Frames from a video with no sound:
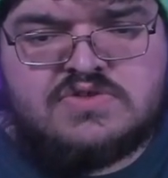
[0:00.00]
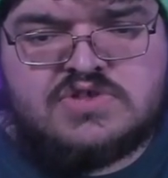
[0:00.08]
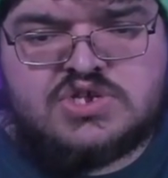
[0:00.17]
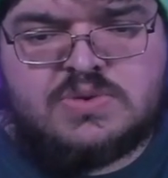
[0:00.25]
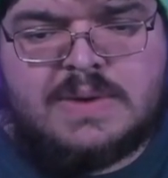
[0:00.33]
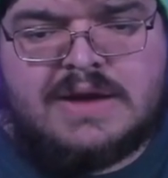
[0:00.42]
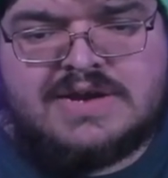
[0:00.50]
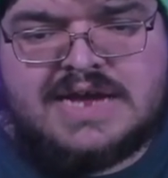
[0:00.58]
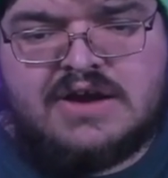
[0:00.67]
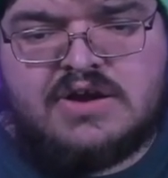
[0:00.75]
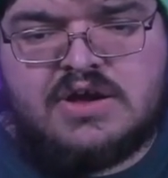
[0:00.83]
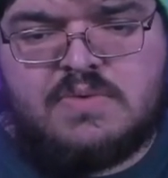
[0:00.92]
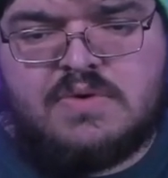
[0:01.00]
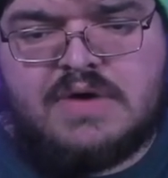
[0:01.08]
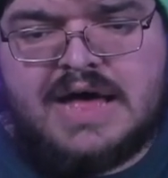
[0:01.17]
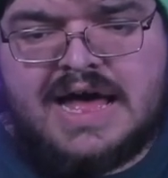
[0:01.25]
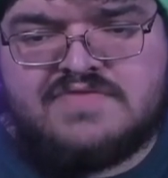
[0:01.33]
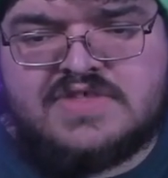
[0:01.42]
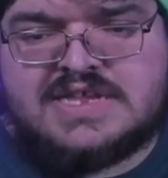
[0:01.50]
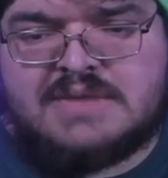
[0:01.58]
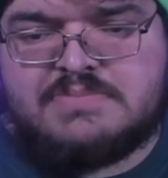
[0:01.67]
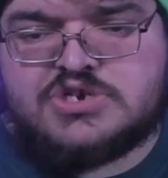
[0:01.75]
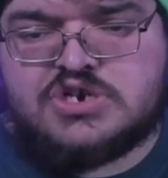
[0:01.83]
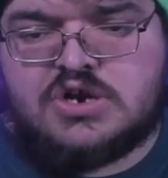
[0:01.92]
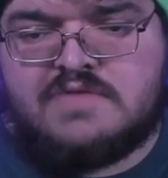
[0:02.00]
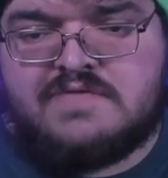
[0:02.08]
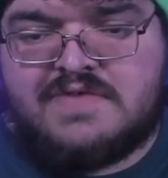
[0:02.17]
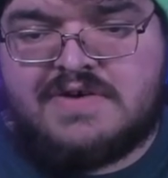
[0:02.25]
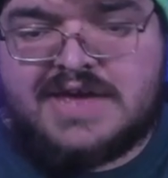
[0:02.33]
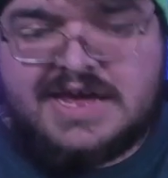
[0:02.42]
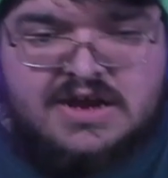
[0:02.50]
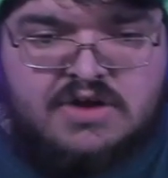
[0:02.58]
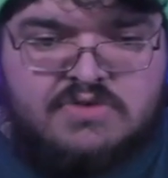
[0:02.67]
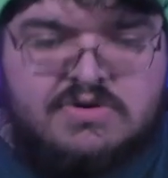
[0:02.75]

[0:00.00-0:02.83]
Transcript: the surrounding area will have the temperature of a volcano.